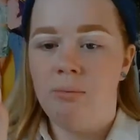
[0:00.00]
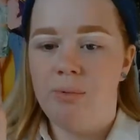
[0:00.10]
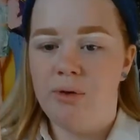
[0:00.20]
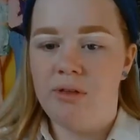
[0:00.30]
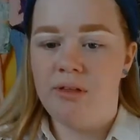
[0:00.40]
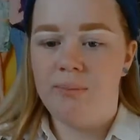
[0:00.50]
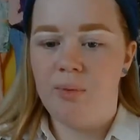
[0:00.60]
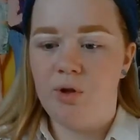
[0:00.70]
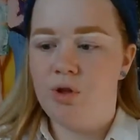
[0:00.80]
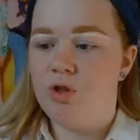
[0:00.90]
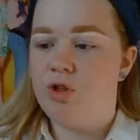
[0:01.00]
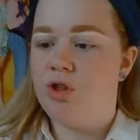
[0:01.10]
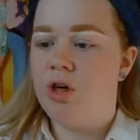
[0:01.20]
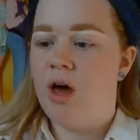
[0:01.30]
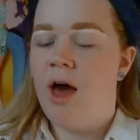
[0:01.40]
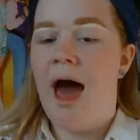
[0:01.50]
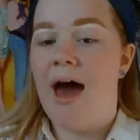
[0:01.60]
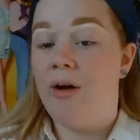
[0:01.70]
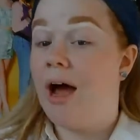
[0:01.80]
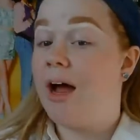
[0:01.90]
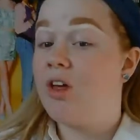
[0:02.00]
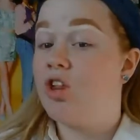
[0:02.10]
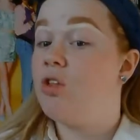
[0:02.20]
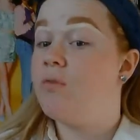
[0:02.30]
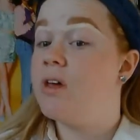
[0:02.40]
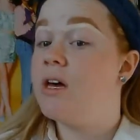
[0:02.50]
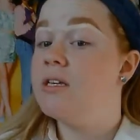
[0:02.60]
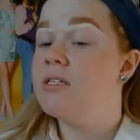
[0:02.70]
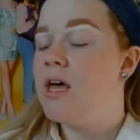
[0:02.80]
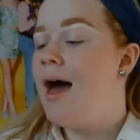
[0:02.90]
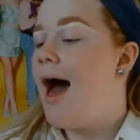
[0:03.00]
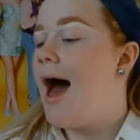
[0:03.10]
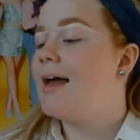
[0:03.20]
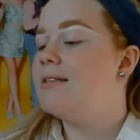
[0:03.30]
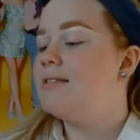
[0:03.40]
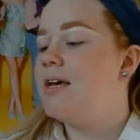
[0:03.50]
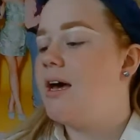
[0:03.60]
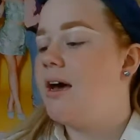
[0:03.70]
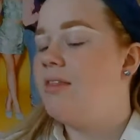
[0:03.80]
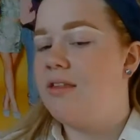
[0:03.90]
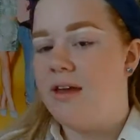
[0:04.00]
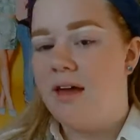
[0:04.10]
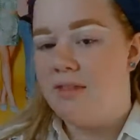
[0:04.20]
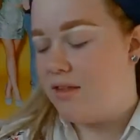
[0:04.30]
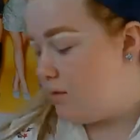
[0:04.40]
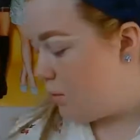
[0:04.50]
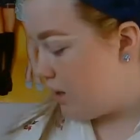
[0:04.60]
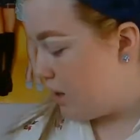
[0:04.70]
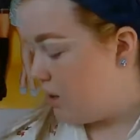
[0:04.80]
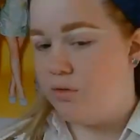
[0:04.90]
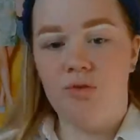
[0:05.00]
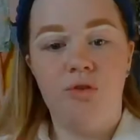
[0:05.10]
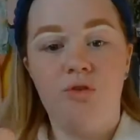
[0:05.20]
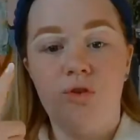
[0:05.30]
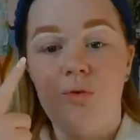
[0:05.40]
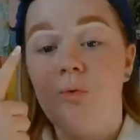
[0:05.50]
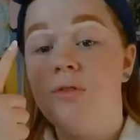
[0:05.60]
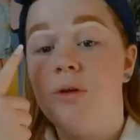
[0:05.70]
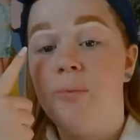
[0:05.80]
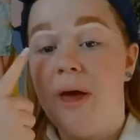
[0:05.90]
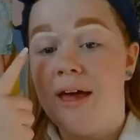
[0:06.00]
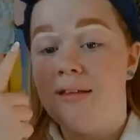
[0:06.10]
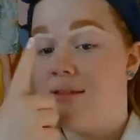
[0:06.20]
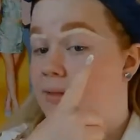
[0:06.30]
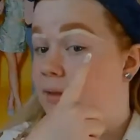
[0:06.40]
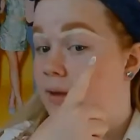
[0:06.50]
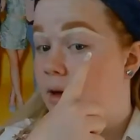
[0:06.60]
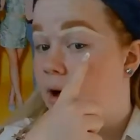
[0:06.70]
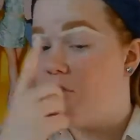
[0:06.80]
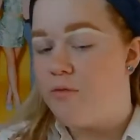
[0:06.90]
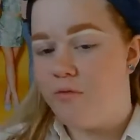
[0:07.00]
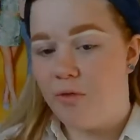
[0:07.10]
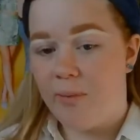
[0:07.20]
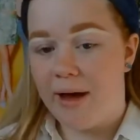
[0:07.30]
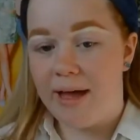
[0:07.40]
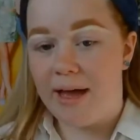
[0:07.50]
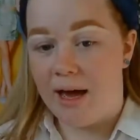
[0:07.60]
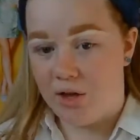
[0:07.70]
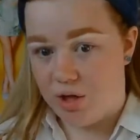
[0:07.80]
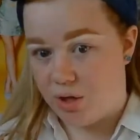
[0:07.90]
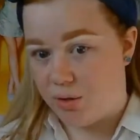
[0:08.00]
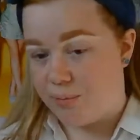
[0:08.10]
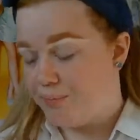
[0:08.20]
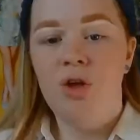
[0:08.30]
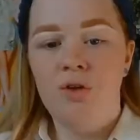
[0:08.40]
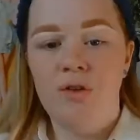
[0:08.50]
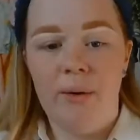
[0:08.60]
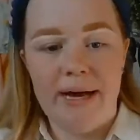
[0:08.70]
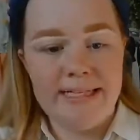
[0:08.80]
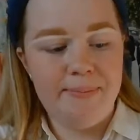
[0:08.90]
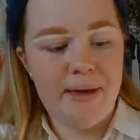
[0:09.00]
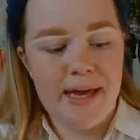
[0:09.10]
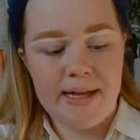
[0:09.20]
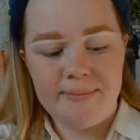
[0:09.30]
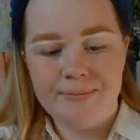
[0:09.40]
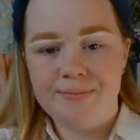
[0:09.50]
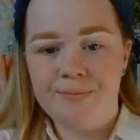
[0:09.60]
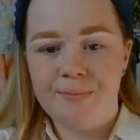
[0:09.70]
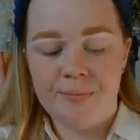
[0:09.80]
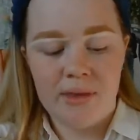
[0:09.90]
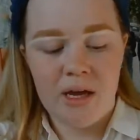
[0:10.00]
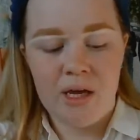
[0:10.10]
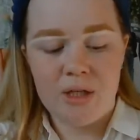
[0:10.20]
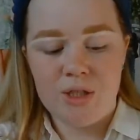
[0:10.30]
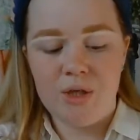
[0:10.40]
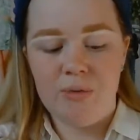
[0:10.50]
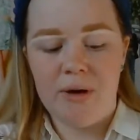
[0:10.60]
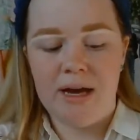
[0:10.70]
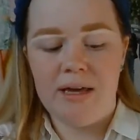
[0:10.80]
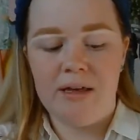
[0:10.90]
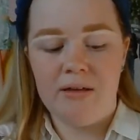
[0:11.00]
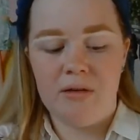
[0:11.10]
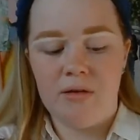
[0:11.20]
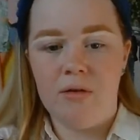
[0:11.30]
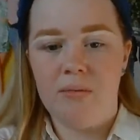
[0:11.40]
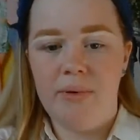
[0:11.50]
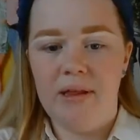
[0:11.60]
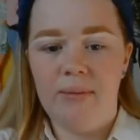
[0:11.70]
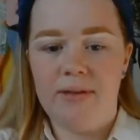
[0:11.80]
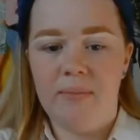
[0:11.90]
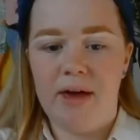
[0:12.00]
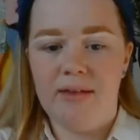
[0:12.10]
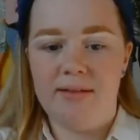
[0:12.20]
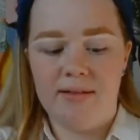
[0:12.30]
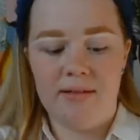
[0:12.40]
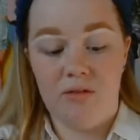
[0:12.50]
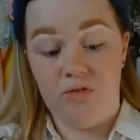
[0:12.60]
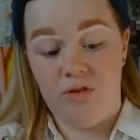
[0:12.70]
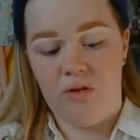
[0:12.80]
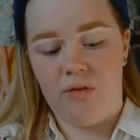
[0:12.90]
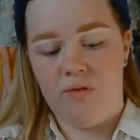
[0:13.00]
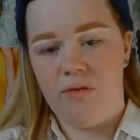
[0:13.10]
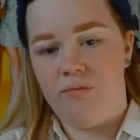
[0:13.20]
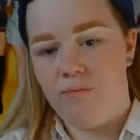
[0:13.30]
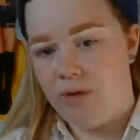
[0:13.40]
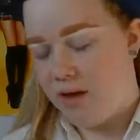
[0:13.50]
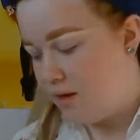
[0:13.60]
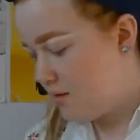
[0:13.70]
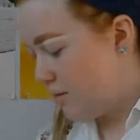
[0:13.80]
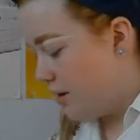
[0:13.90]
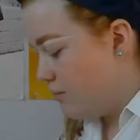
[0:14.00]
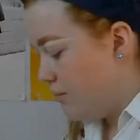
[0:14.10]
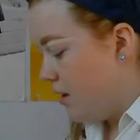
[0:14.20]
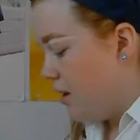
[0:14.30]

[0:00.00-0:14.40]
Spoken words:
beauty sponge. I actually love this. And this is what I use to do the base for my eyeshadow. So I dip it in to my P. Louise base that's still on here, so I